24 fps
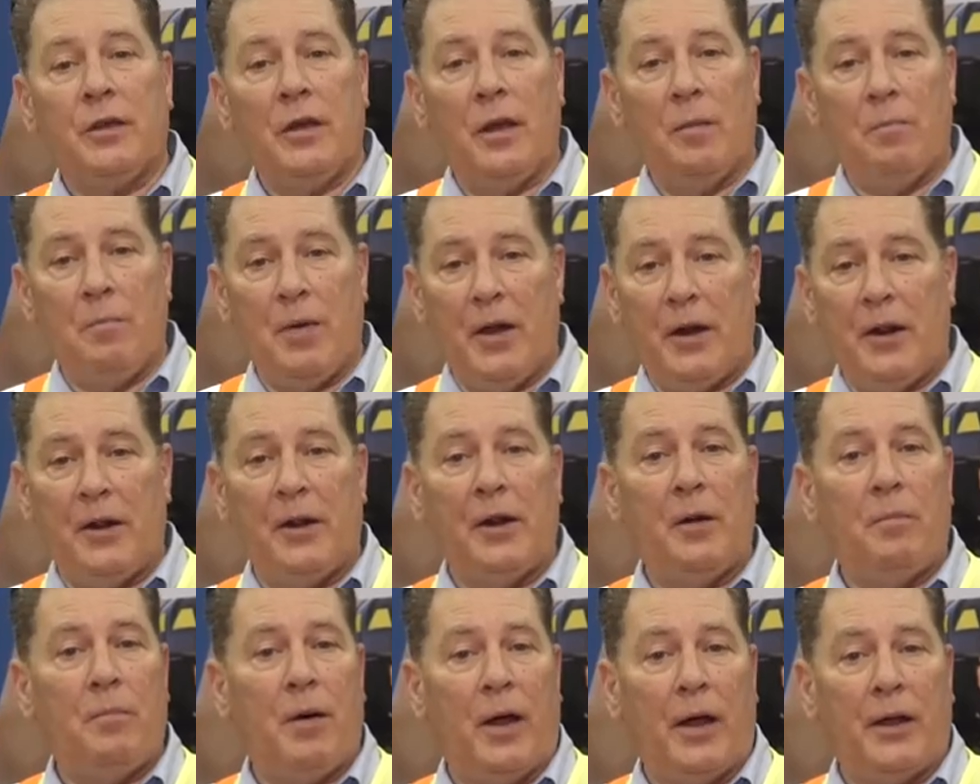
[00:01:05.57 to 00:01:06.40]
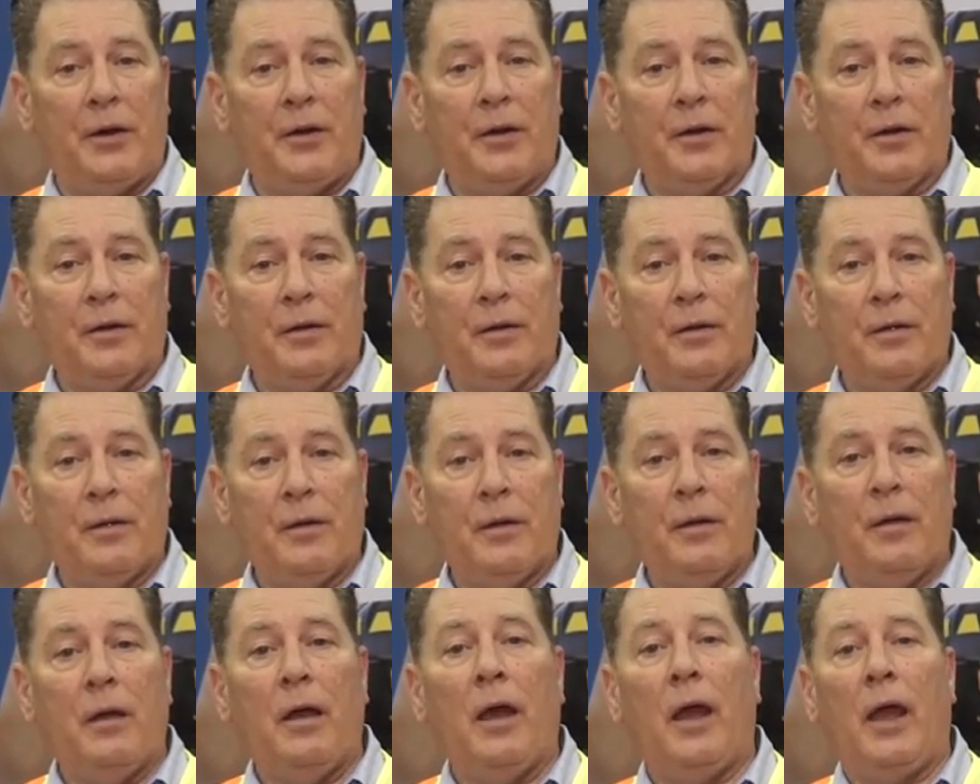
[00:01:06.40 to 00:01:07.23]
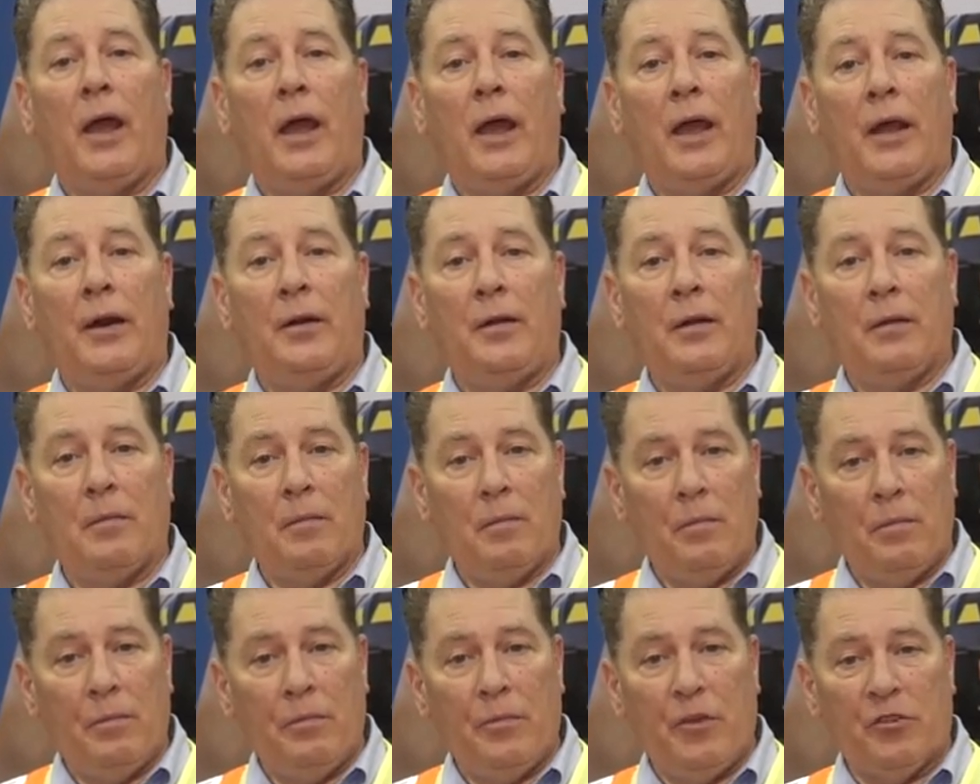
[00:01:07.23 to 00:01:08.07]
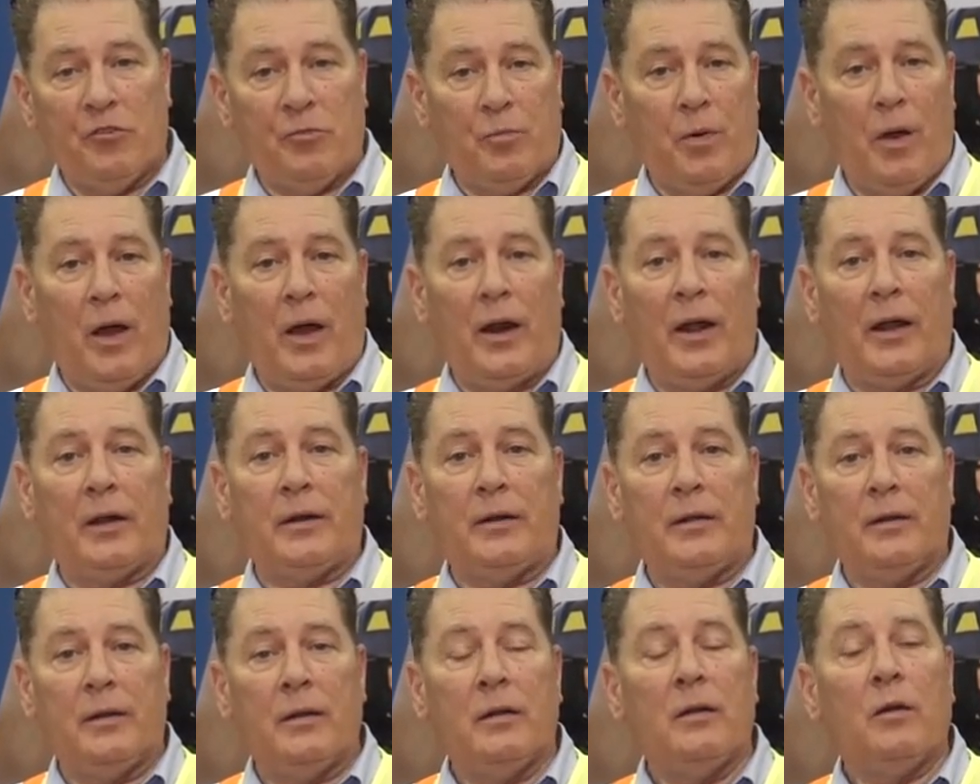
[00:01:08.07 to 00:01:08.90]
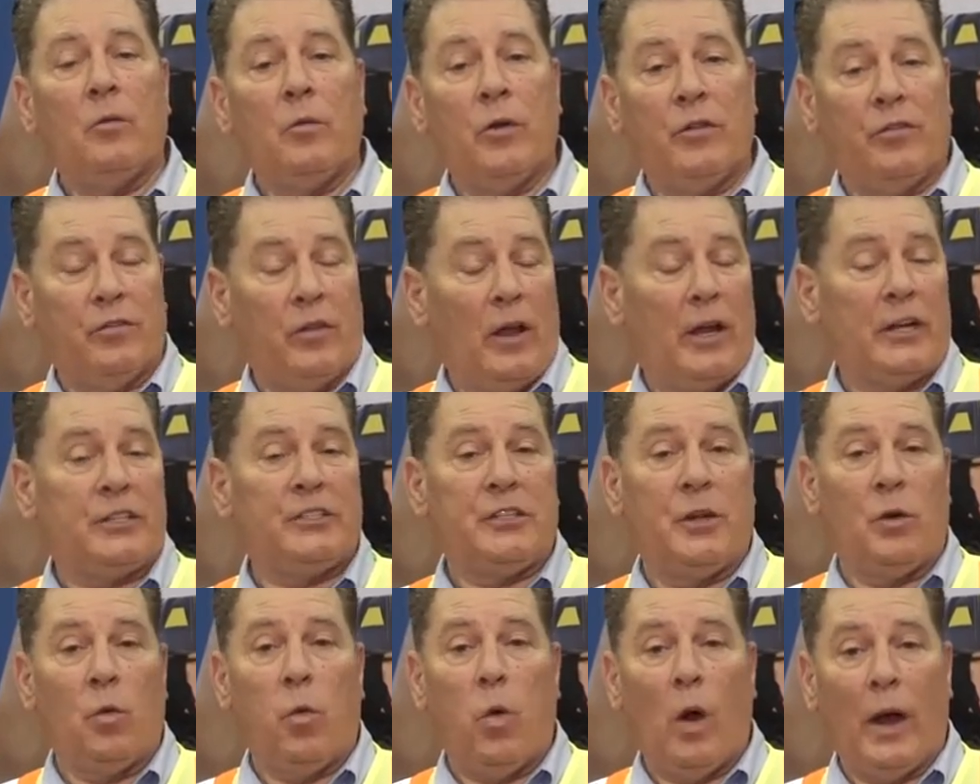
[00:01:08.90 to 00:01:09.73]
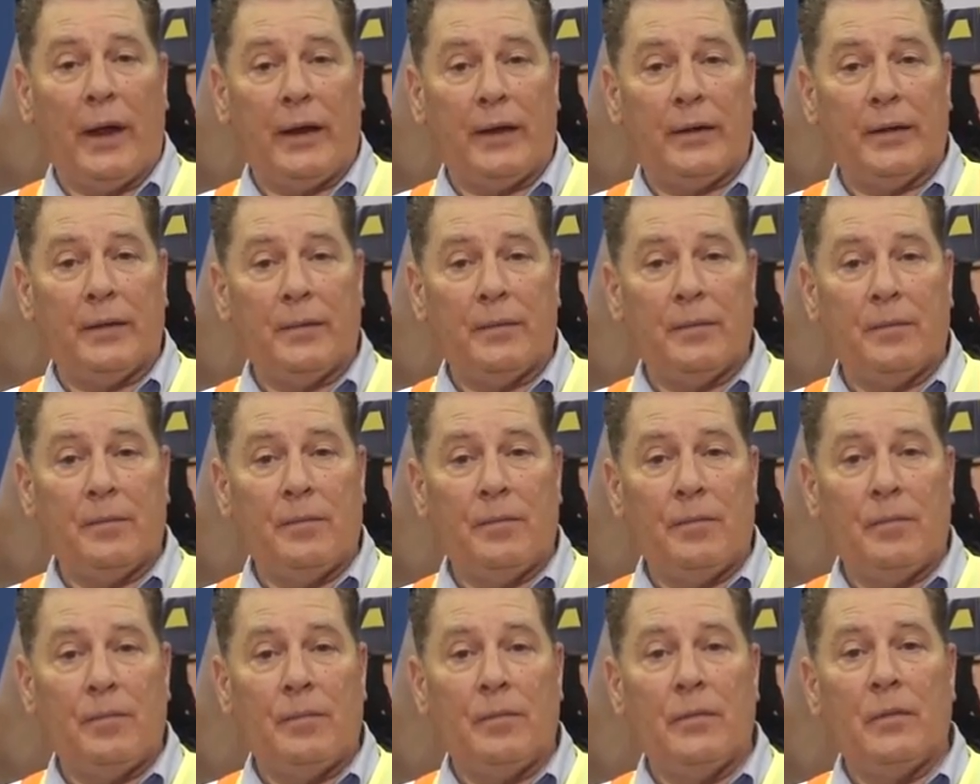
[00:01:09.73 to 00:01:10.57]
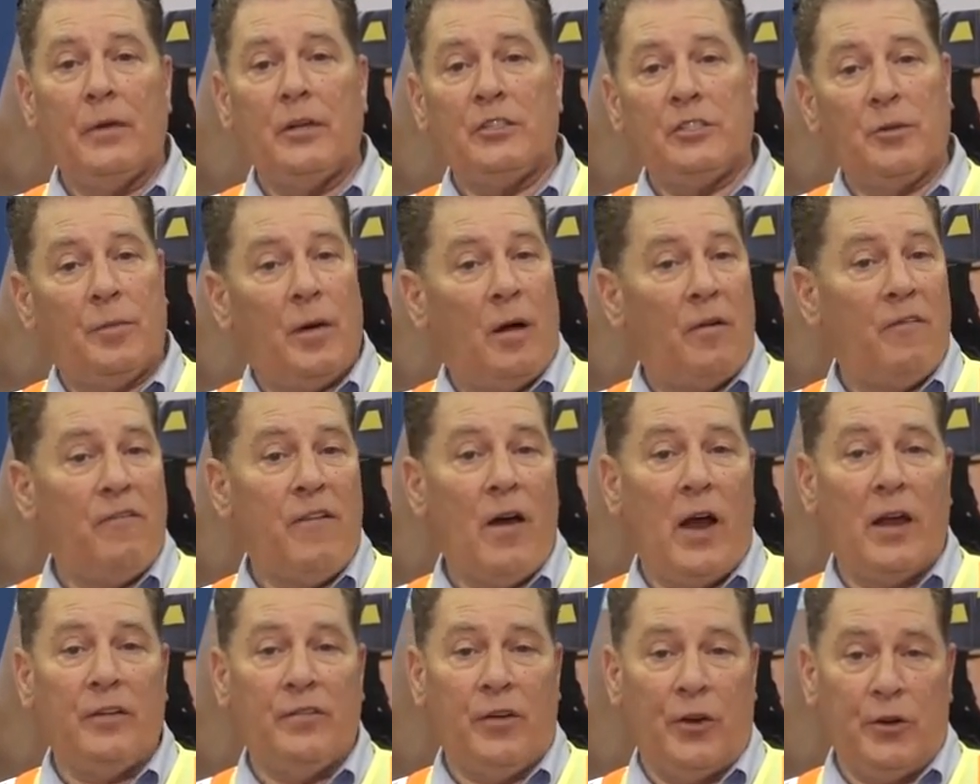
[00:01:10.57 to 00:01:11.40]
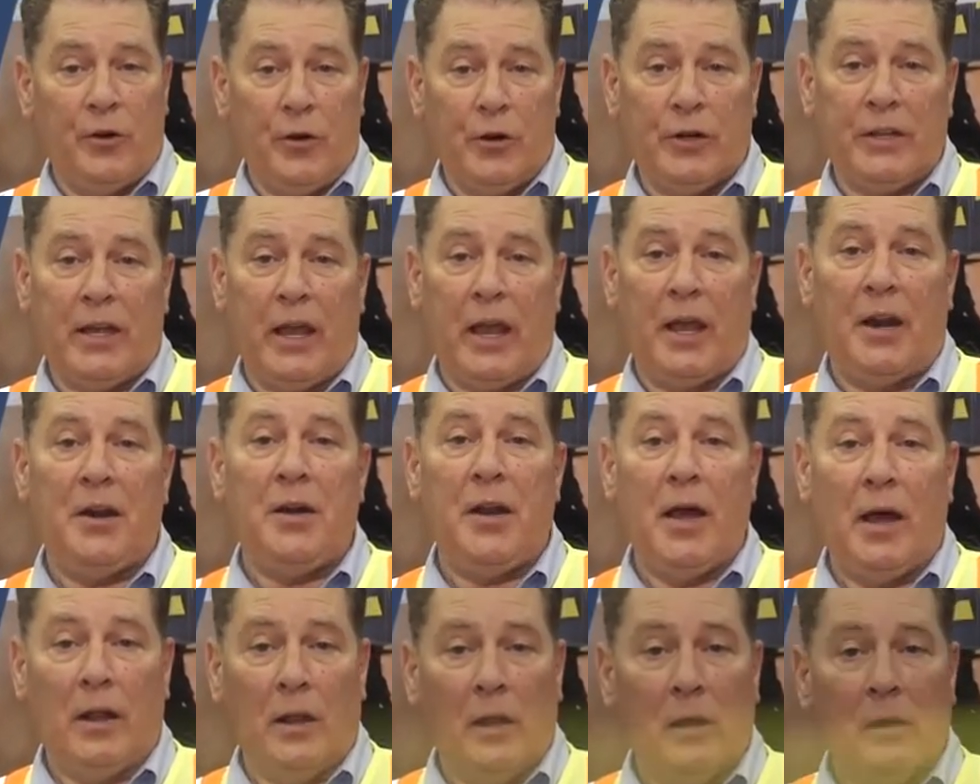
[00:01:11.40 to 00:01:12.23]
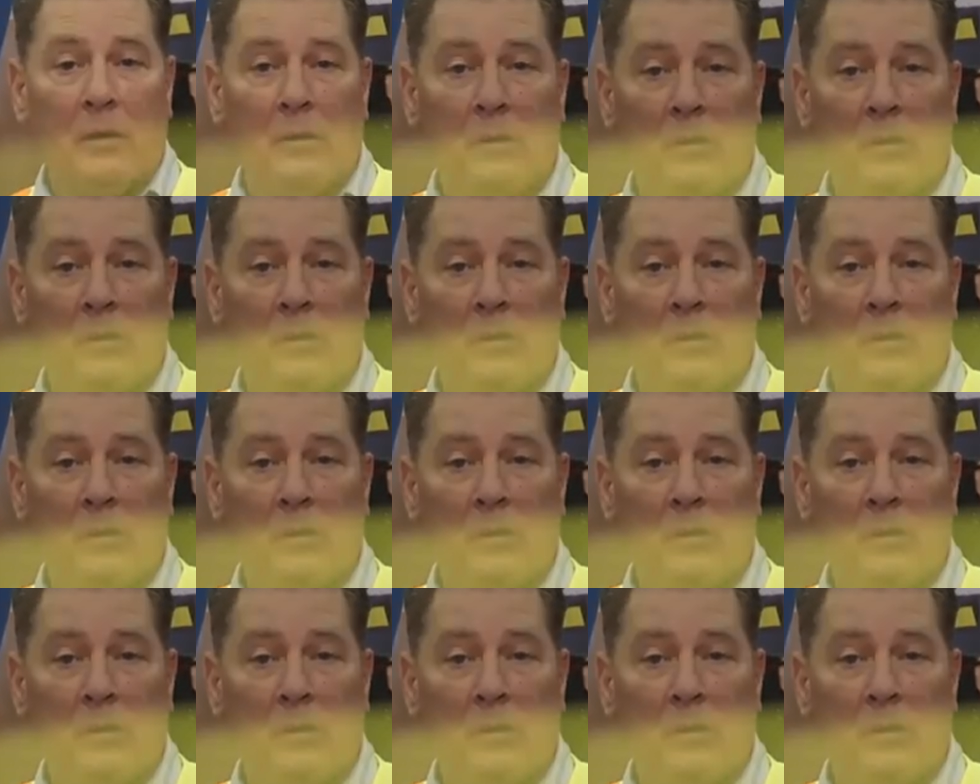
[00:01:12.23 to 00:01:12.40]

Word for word: embedded in a binder and this product reflects in white. It's about 500 candela.